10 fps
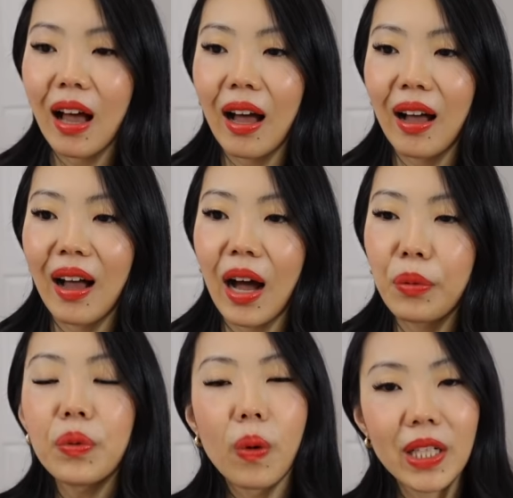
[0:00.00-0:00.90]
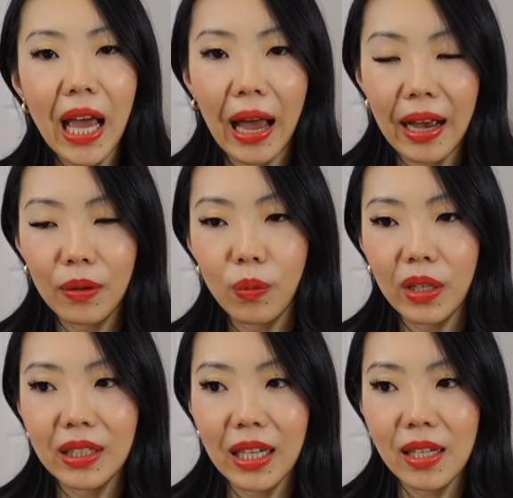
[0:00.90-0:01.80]
uh, I would want to add
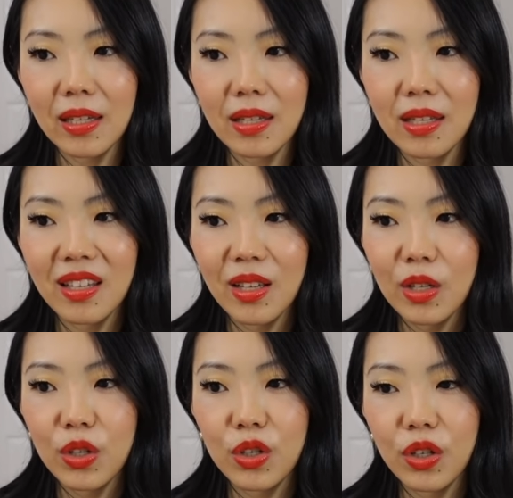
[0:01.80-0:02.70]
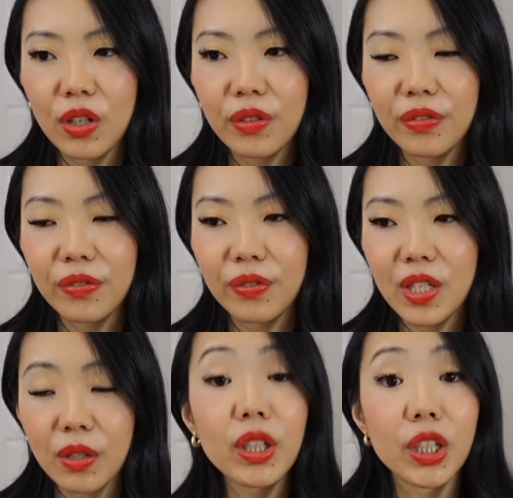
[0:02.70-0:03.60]
one that is sort of
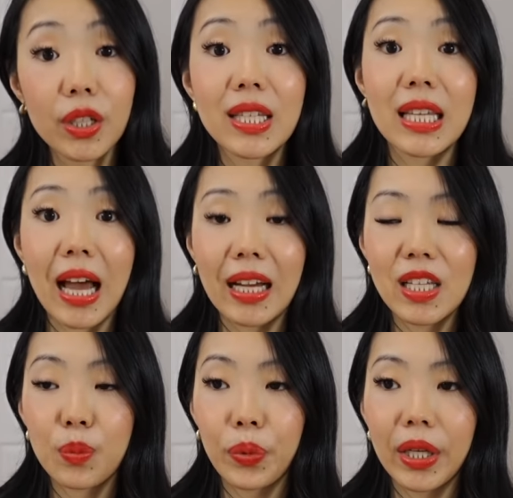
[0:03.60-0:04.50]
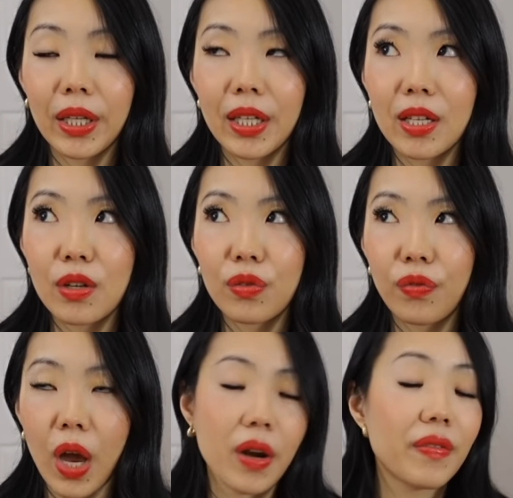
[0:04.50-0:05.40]
still a good size, but is
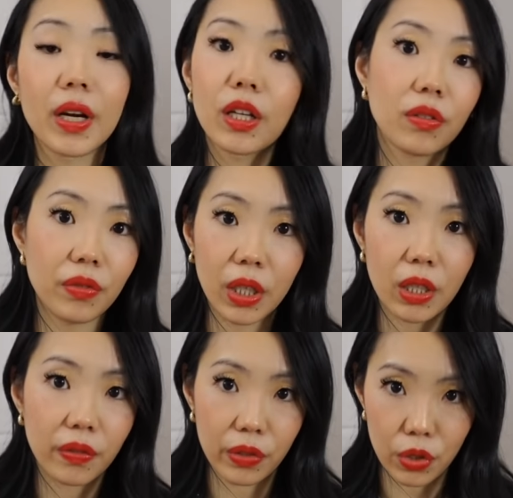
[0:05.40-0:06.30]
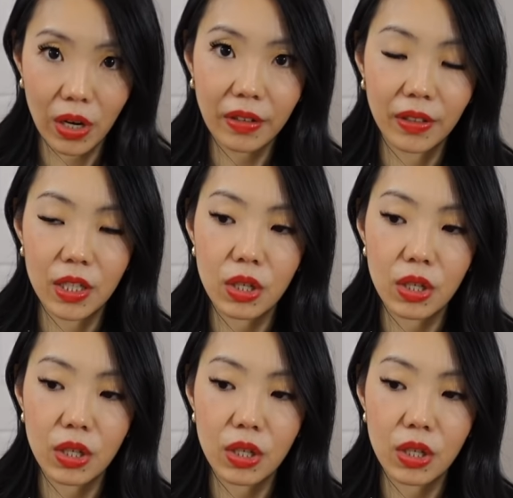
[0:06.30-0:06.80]
very, very convenient for traveling.